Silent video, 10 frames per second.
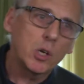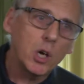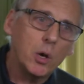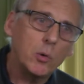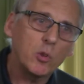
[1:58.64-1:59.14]

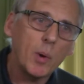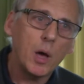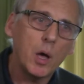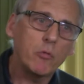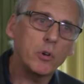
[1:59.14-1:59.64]
ago and it's about
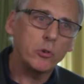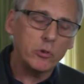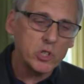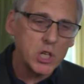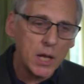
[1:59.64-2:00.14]
halfway through
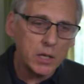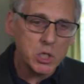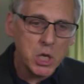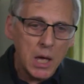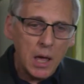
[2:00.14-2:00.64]
the
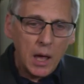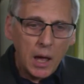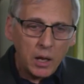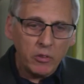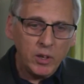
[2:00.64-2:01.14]
challenge.
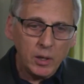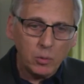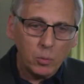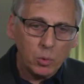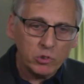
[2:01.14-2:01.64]
And I think
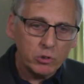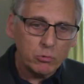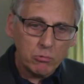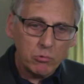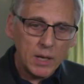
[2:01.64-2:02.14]
what has
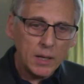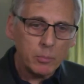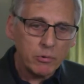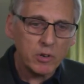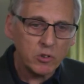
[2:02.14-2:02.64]
really
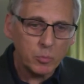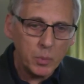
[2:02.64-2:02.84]
impressed